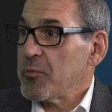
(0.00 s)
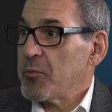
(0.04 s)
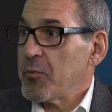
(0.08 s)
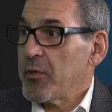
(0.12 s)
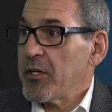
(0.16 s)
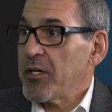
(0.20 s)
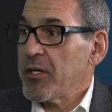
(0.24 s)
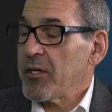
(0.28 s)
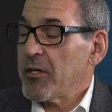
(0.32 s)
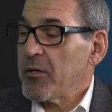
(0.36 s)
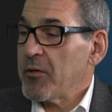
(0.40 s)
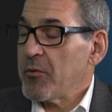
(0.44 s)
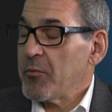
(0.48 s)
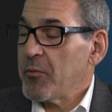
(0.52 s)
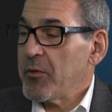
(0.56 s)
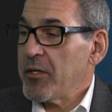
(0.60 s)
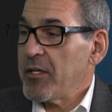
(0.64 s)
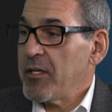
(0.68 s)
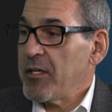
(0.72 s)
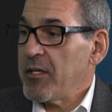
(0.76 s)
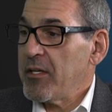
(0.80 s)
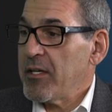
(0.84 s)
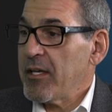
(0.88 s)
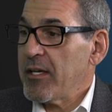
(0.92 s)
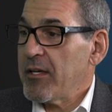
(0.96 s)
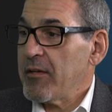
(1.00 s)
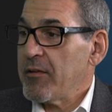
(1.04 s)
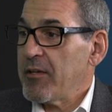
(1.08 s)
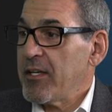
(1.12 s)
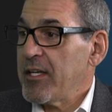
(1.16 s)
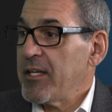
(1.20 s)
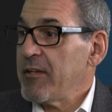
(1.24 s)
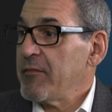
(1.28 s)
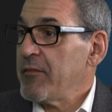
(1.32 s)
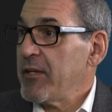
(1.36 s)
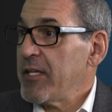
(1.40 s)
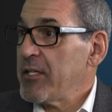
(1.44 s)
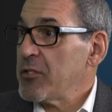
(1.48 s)
where we had
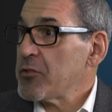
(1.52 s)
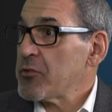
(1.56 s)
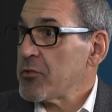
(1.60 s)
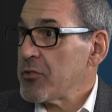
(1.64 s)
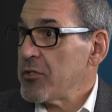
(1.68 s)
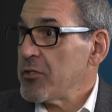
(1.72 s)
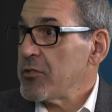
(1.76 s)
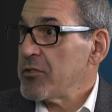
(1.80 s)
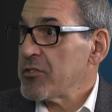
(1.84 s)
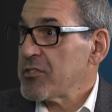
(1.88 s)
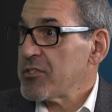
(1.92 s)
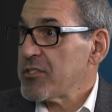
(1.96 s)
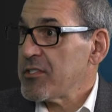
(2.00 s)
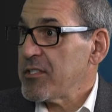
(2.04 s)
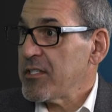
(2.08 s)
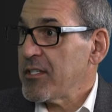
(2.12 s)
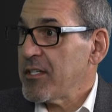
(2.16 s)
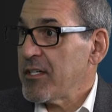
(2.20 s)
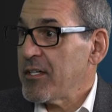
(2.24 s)
introduced